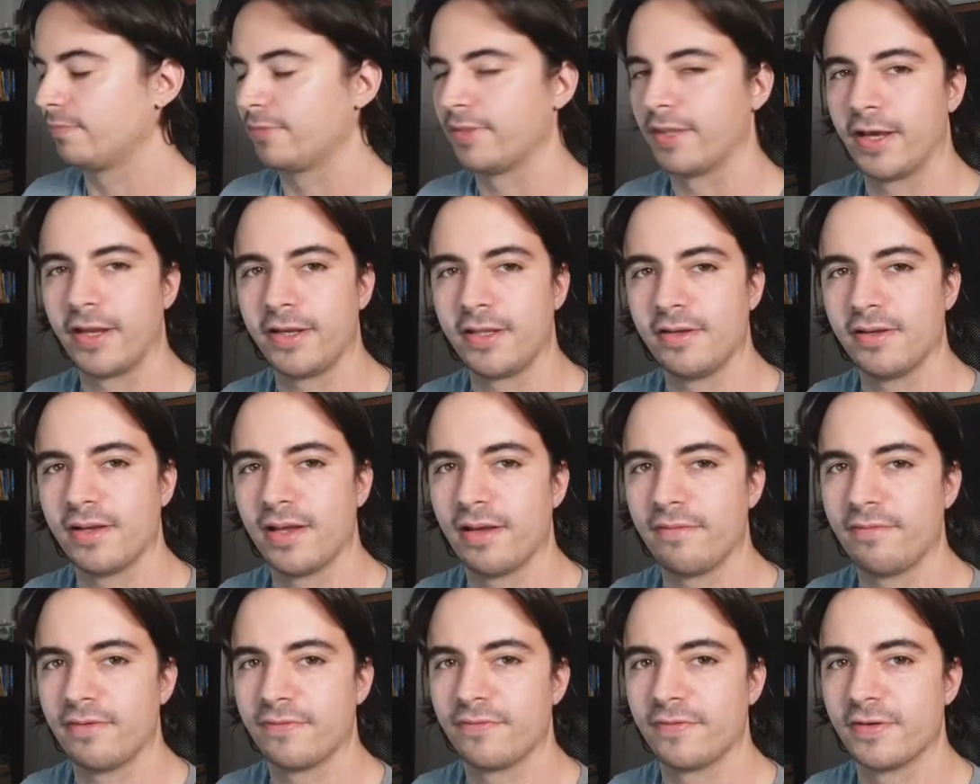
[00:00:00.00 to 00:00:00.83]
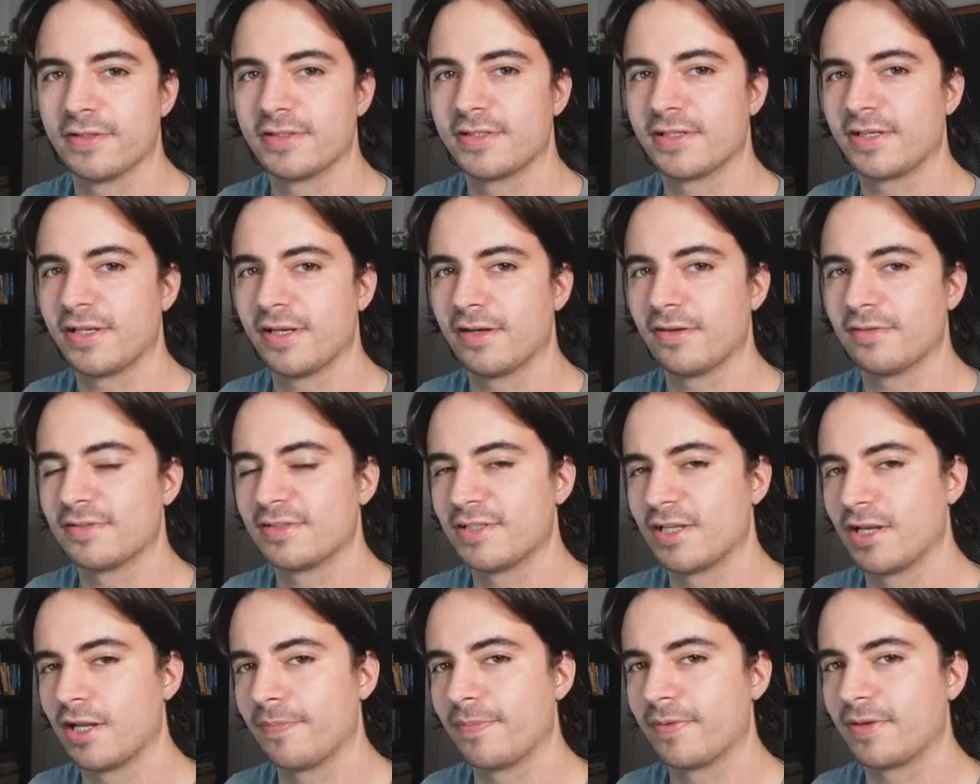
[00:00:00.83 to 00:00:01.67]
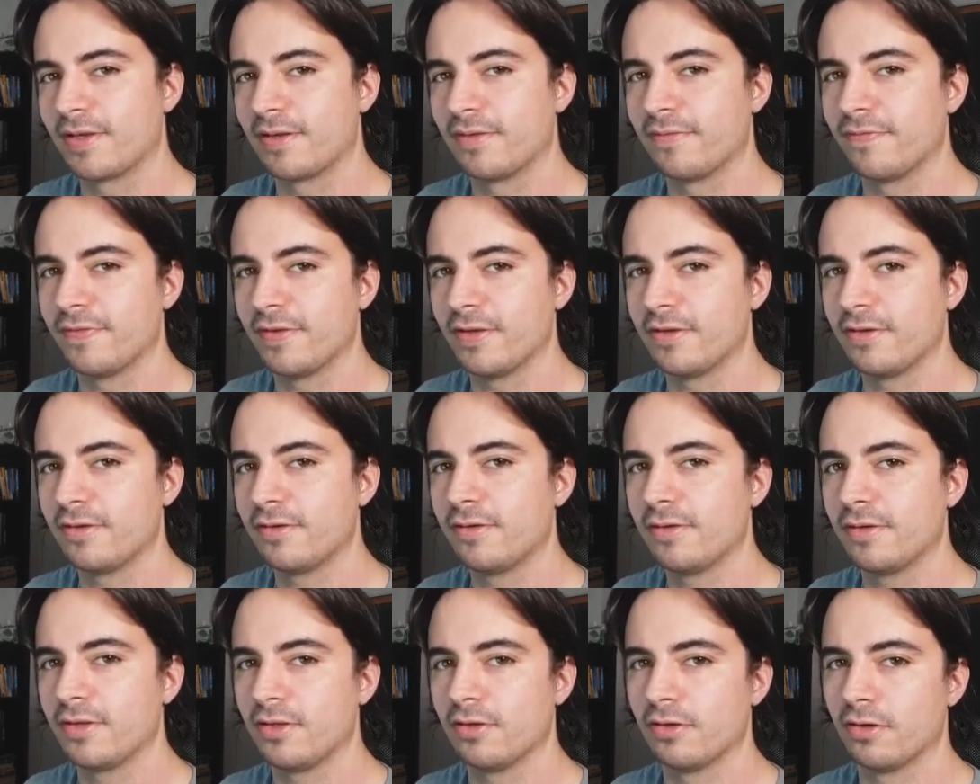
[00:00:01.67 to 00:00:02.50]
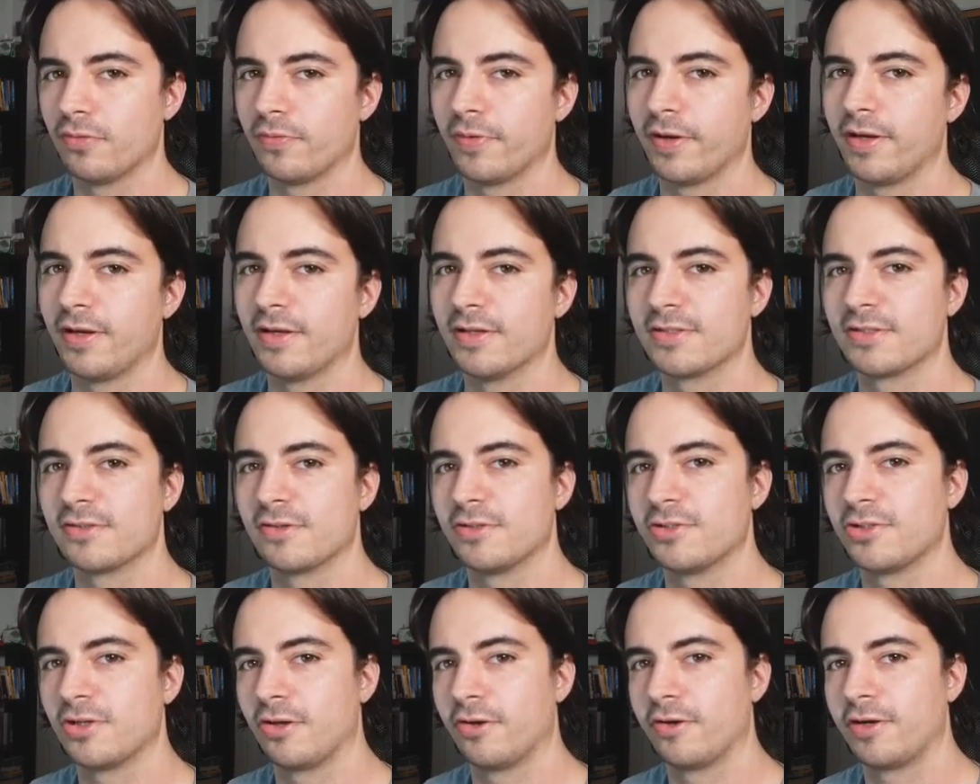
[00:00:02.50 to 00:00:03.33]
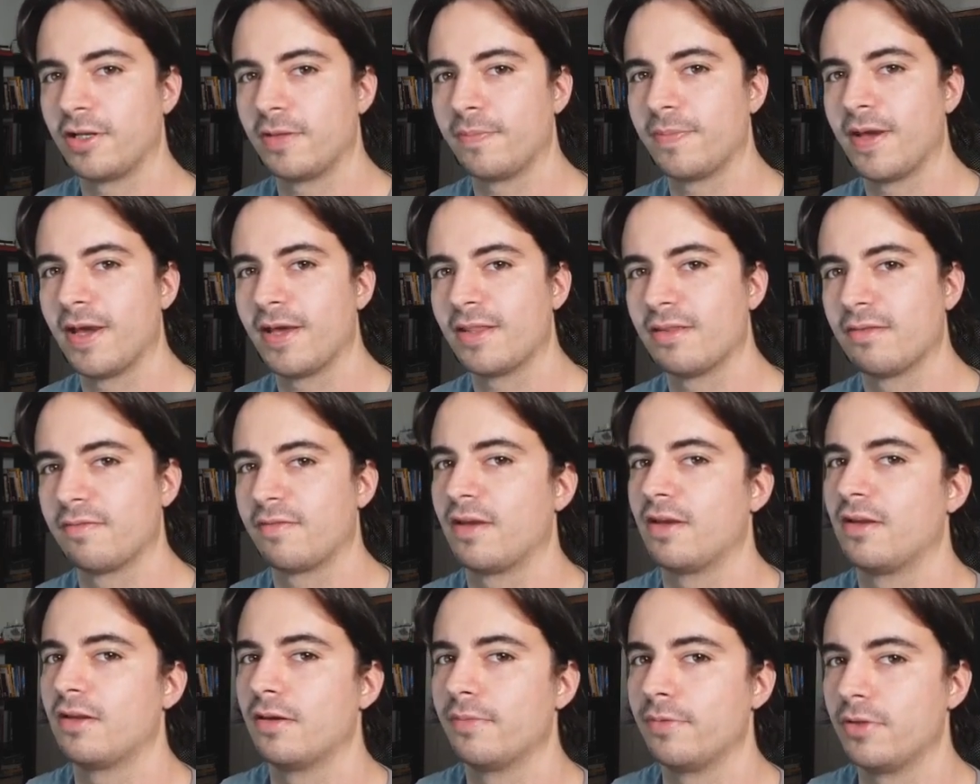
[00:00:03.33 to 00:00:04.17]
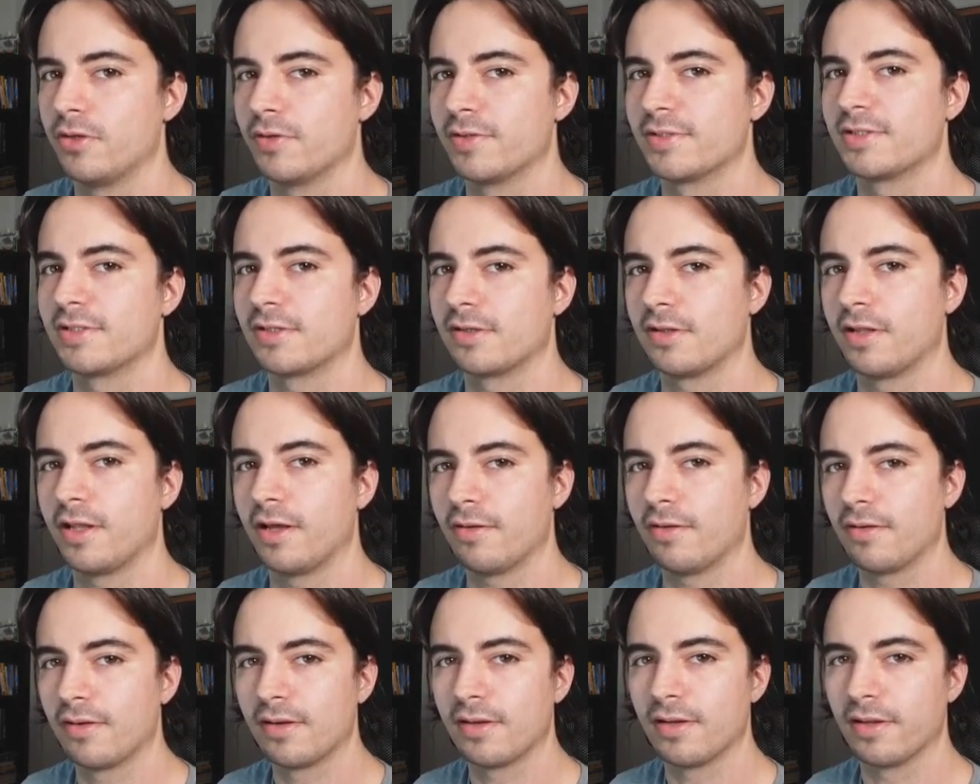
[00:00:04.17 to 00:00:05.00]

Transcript: Now that you have your first account set up and configured, you're ready to start your learning path of AWS in the cloud.